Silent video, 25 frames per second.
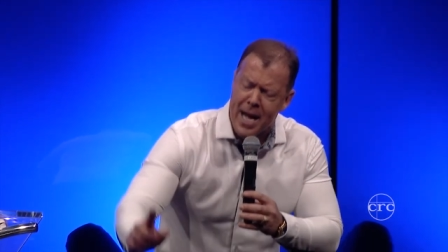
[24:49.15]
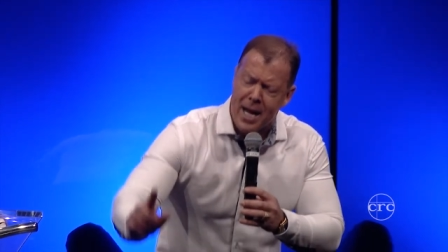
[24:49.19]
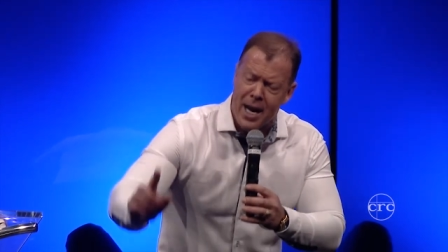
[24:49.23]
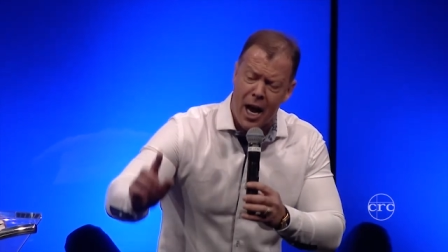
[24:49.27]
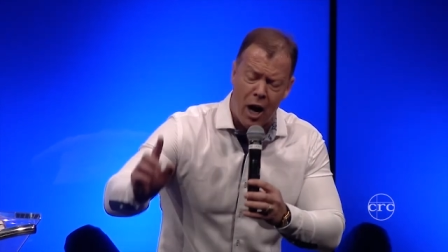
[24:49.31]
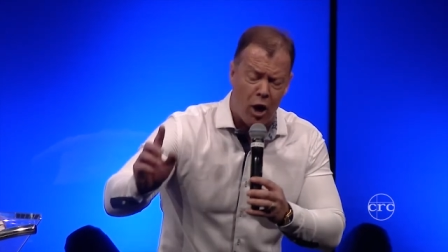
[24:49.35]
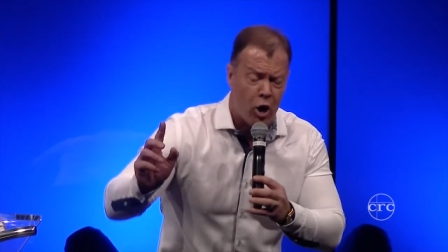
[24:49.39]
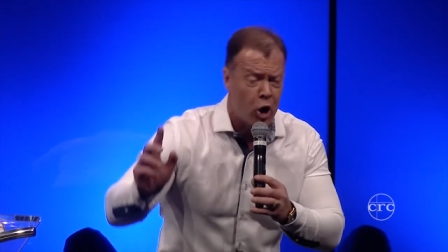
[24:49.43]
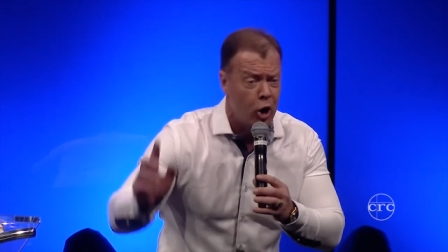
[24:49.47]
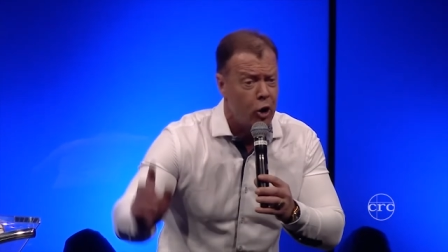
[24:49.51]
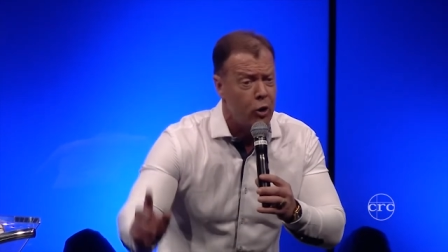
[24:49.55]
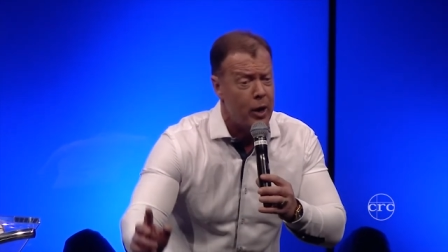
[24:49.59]

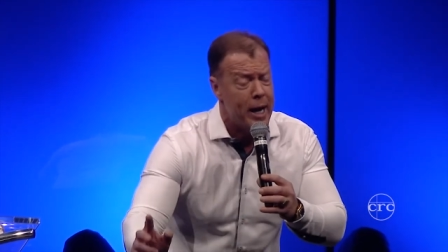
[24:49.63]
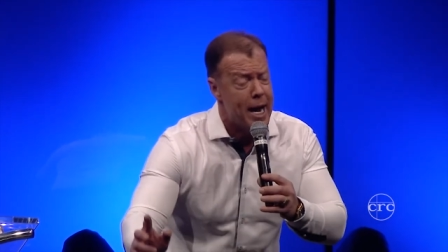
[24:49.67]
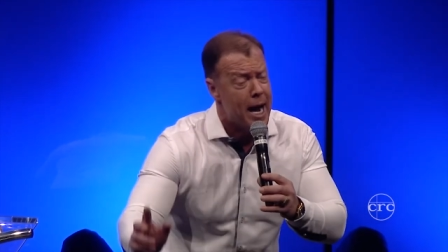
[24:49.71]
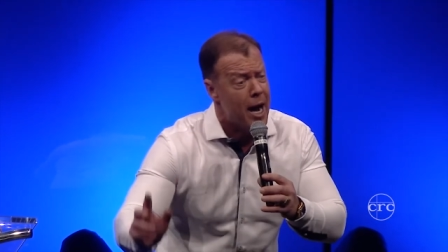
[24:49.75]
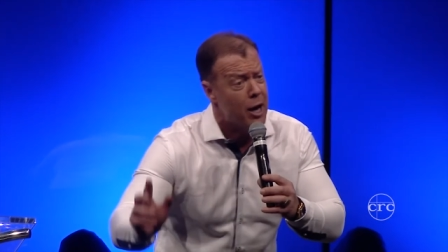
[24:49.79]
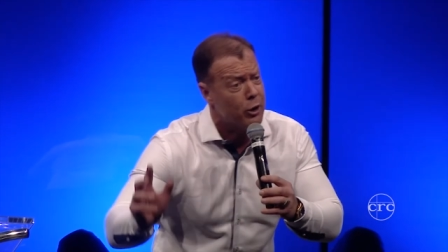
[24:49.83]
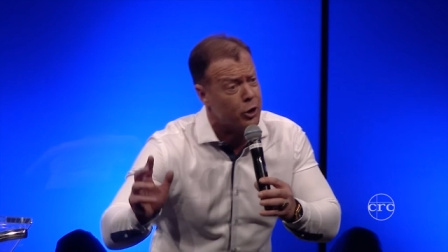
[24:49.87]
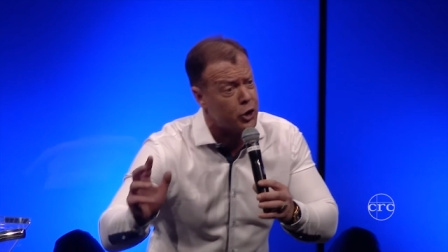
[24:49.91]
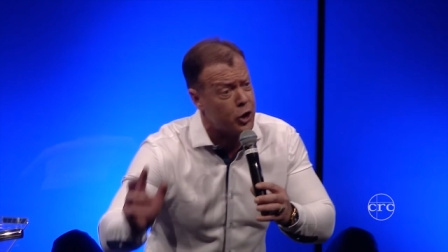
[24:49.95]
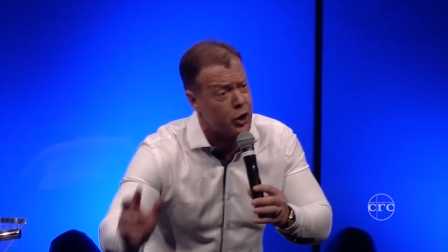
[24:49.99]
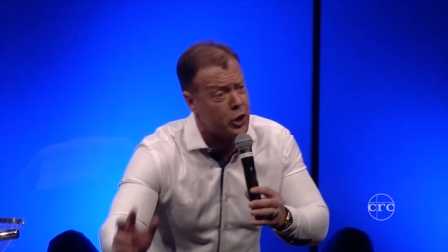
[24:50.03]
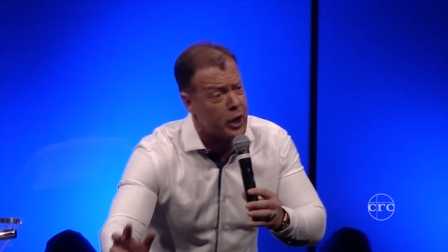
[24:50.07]
how holy,
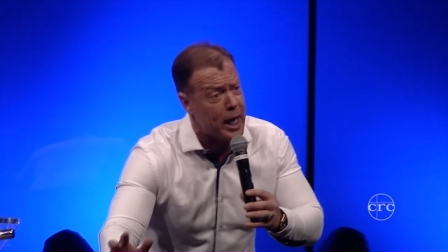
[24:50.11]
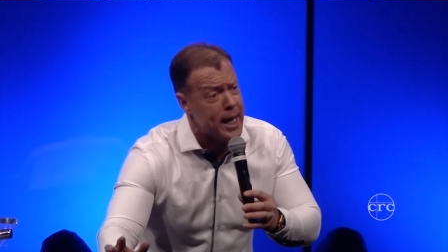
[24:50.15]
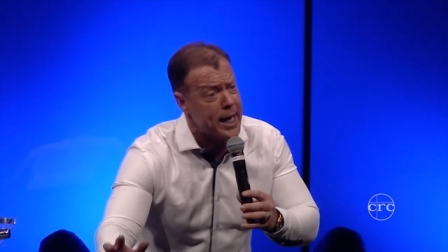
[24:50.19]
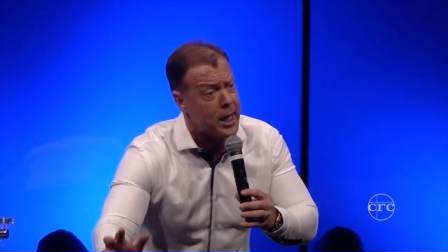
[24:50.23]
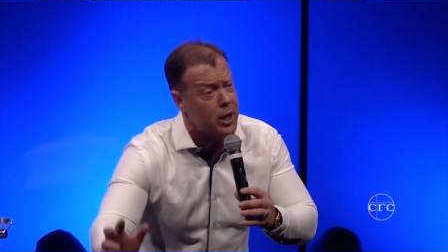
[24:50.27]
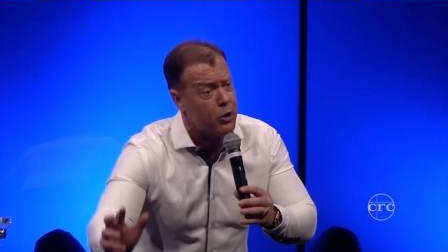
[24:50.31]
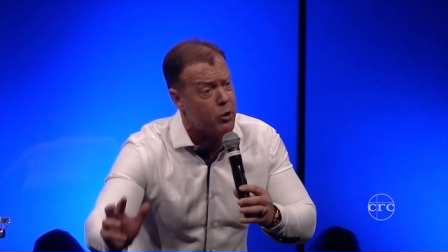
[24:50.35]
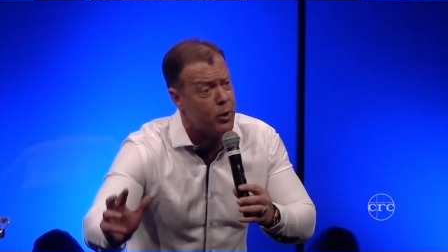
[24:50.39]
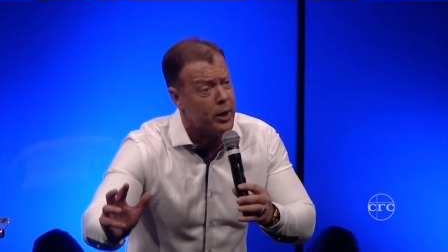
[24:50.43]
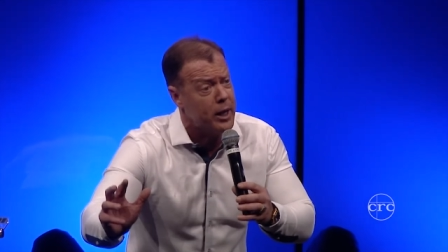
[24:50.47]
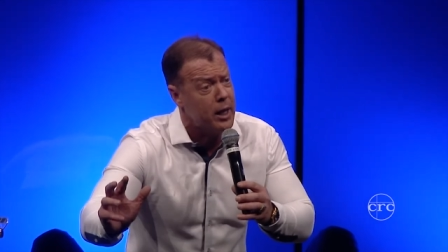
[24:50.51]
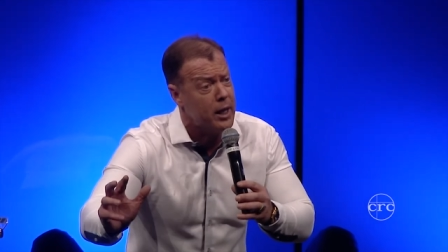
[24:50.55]
how
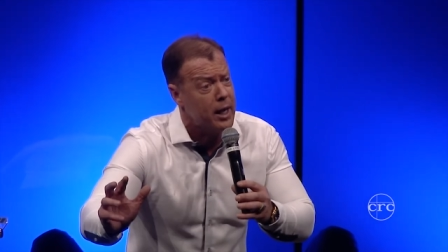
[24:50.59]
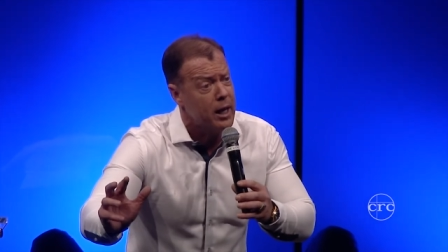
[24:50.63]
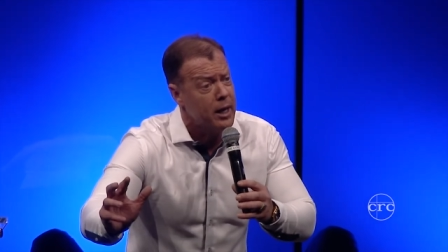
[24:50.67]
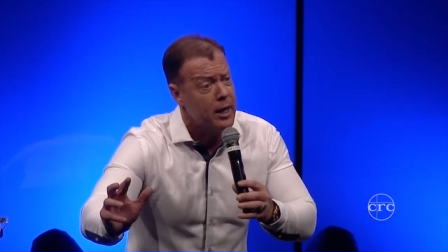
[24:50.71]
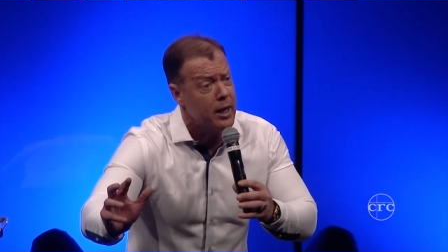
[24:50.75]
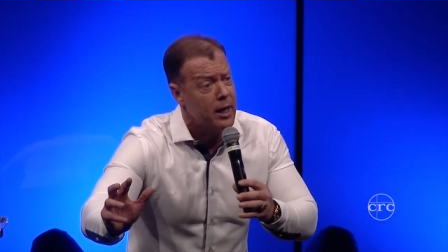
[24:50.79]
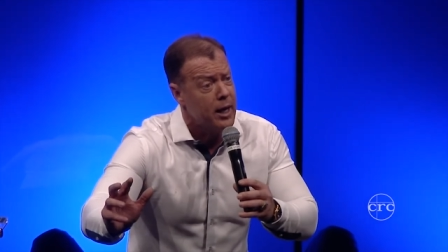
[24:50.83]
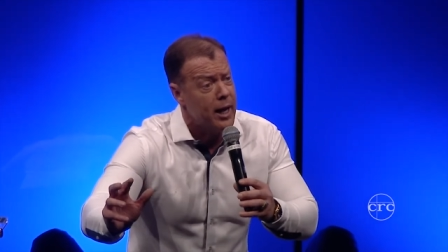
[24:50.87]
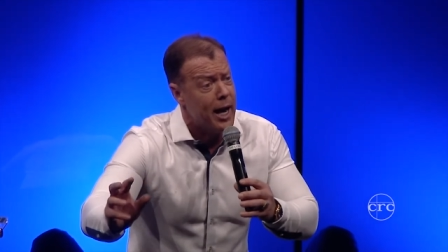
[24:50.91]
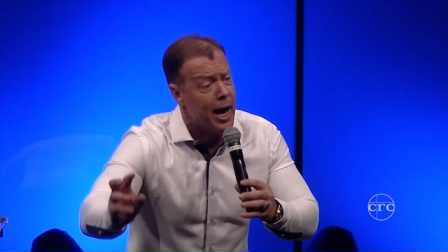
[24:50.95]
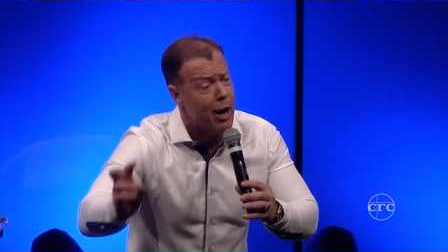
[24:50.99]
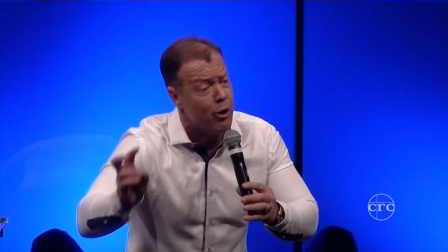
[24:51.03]
sacred,
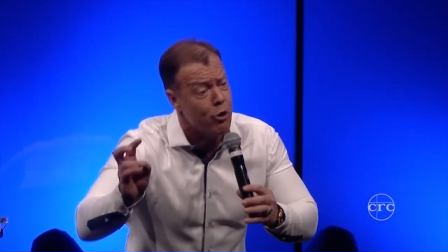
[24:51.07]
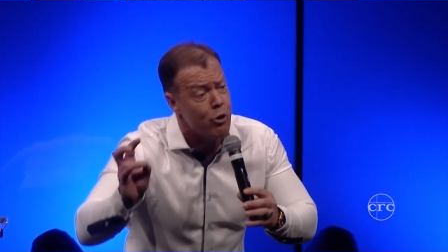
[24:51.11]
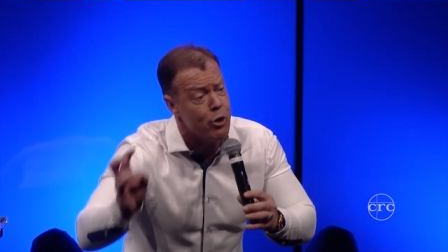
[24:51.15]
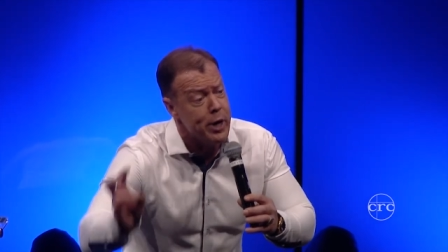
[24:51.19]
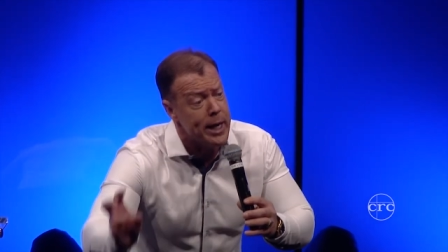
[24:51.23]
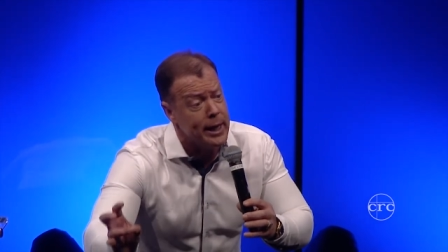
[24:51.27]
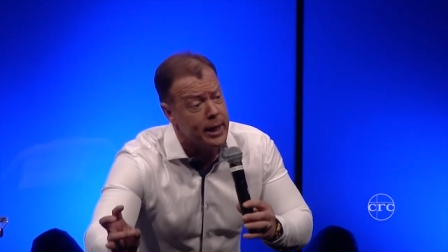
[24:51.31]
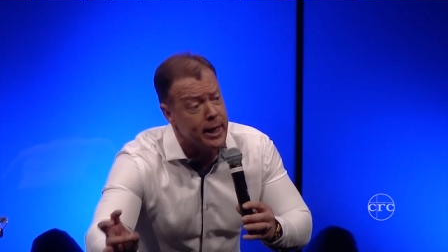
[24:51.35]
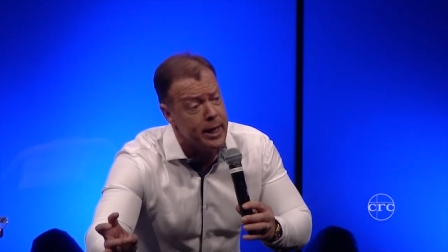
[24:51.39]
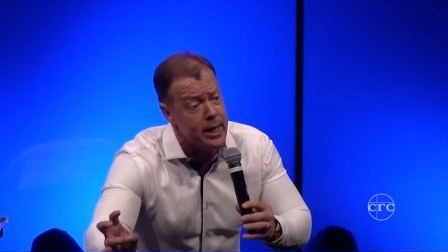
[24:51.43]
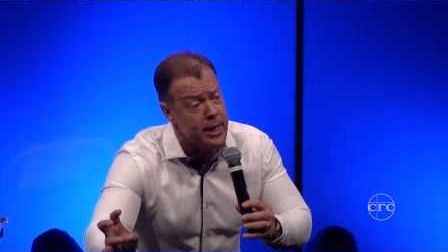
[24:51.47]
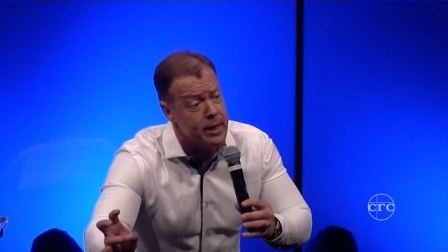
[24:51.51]
how
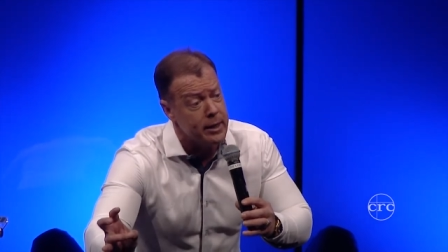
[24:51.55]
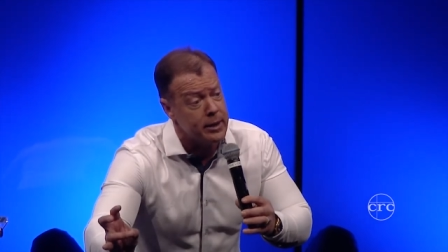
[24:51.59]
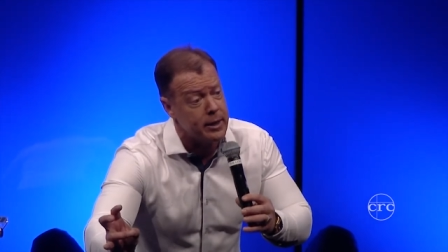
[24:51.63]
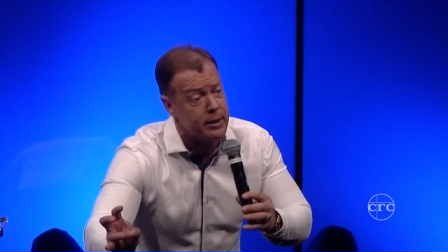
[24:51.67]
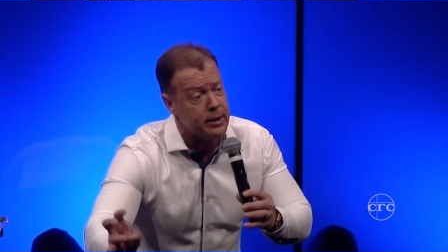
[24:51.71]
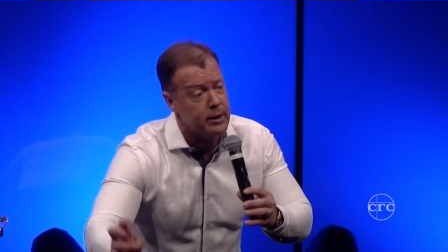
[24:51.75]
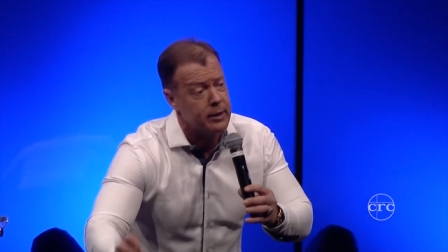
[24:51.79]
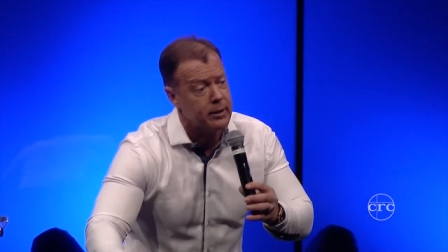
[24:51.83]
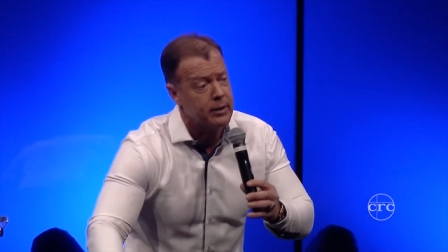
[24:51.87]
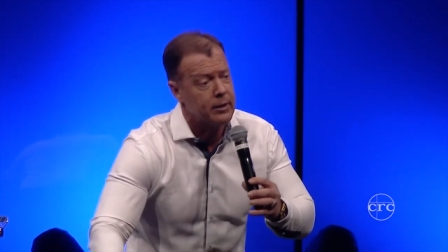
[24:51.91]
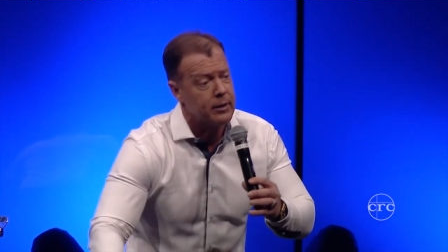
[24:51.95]
real it is.